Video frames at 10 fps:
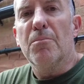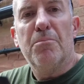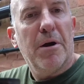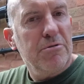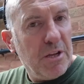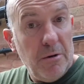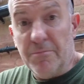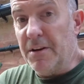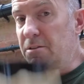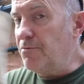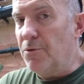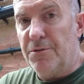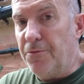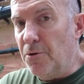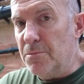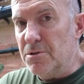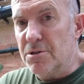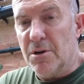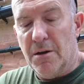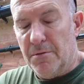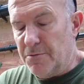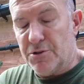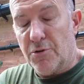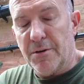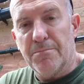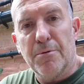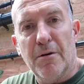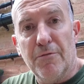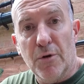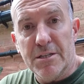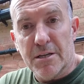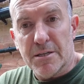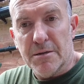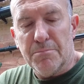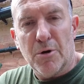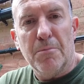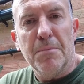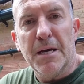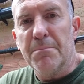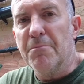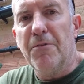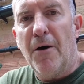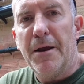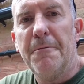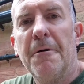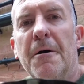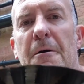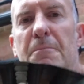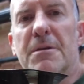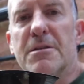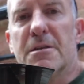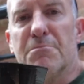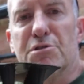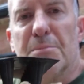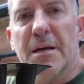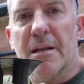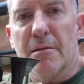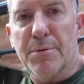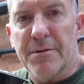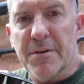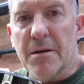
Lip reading: periscope vents, void formers, voids under block and beam, fine, but this seems to be a little bit of a